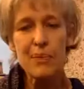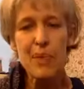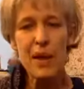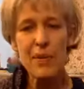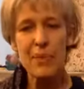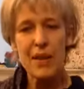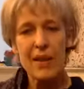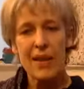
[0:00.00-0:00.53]

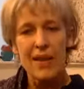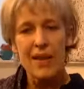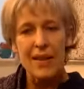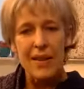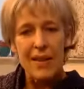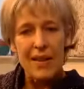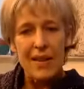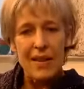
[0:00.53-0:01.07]
maybe
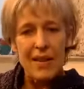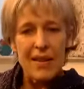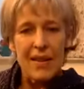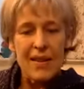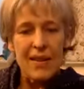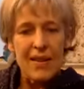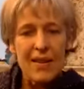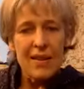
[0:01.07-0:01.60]

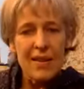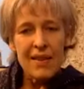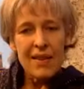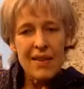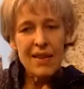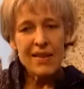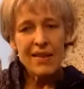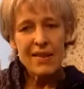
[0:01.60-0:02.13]

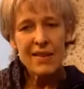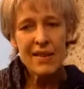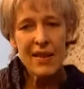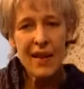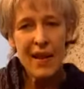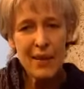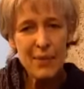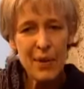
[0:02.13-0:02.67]
each
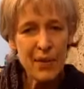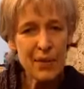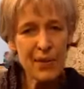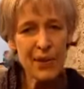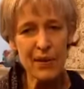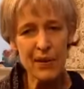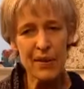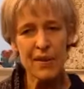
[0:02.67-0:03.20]
time it
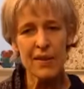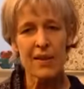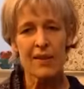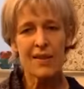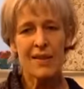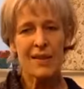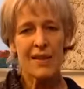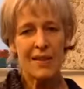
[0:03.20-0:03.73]
feels
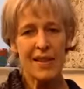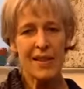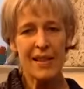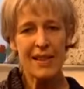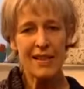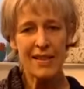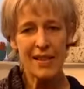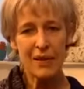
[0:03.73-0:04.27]

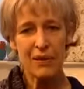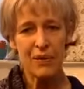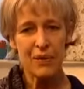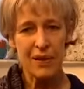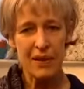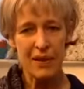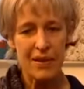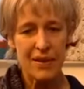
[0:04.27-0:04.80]
subtly
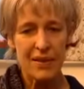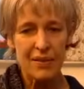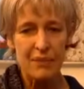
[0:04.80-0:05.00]
different,